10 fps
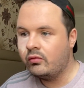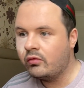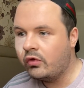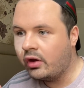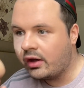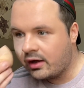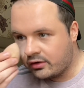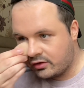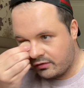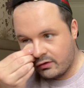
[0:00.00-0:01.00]
You can
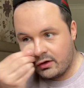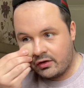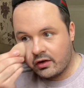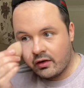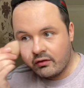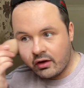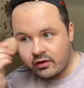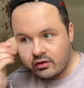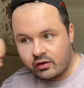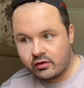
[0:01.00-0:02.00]
actually really see that red,
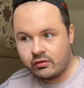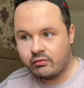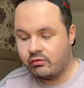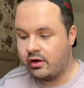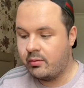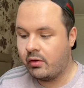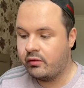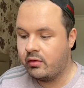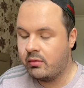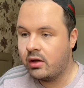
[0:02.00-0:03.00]
and that's really
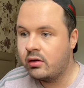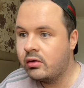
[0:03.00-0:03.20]
bothering me.